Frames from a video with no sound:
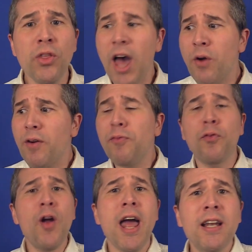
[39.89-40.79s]
without a
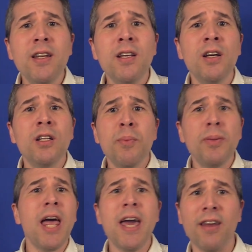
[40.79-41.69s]
friend to
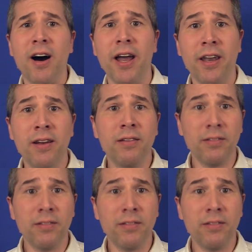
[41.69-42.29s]
play it on?